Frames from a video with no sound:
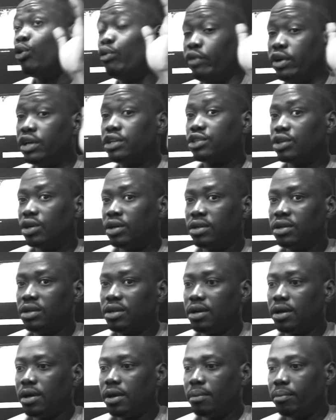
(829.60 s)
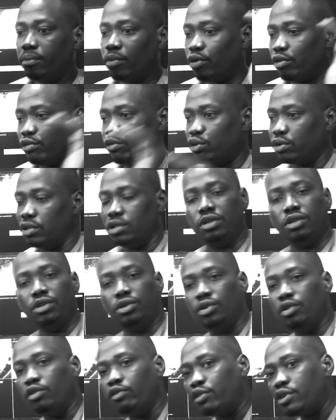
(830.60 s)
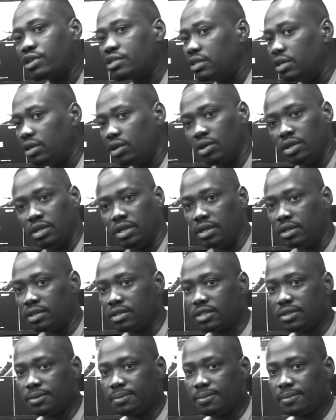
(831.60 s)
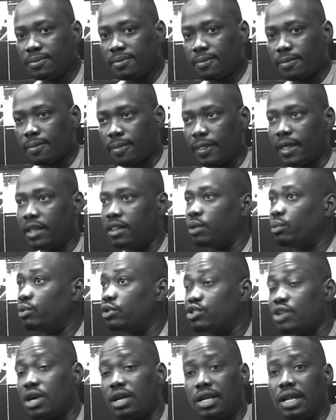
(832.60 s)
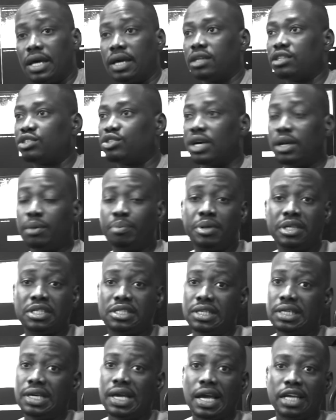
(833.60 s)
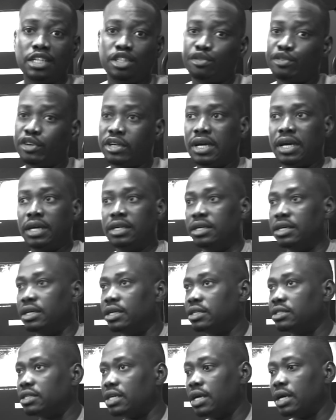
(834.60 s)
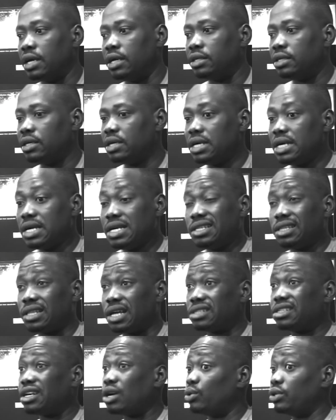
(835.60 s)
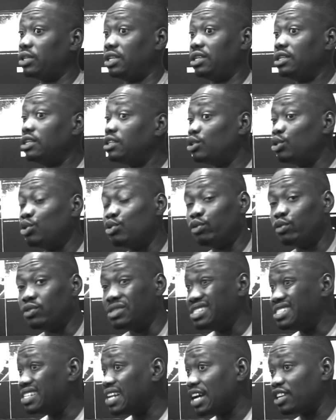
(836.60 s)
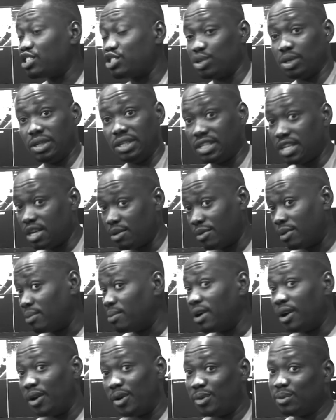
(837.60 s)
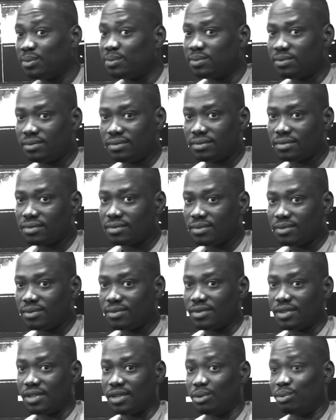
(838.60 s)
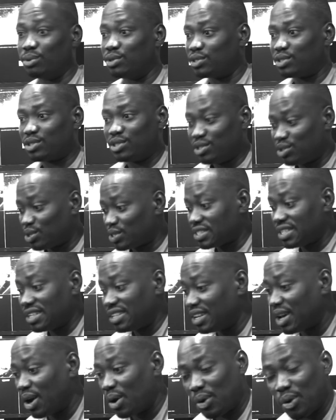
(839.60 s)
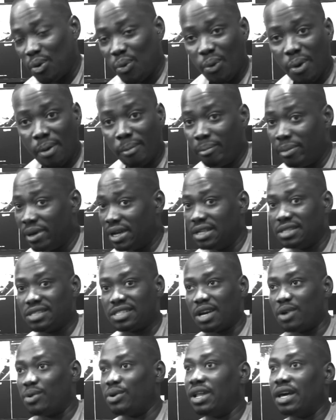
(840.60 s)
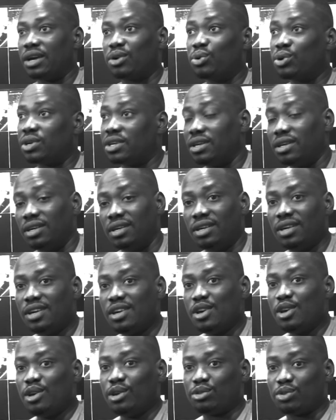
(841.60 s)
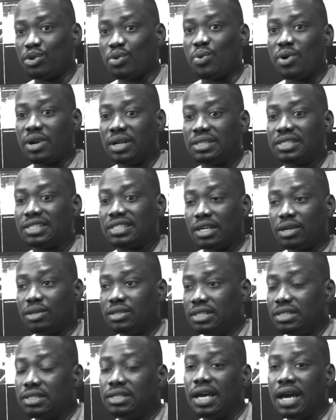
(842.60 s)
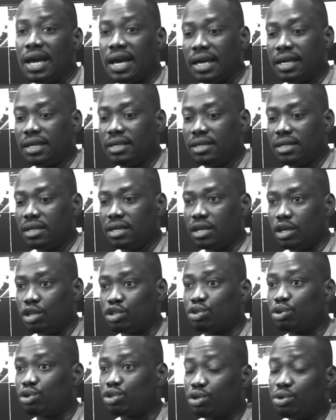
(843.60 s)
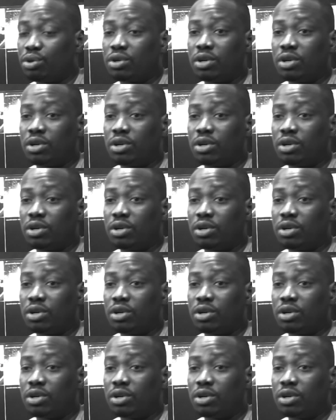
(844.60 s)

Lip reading: Ovation, but for the university audience. And then we try to pitch the guy different ideas. And that's how Giddy Groove naturally came about. It was just sitting down on one bench and like, okay, so we want to sell this guy a social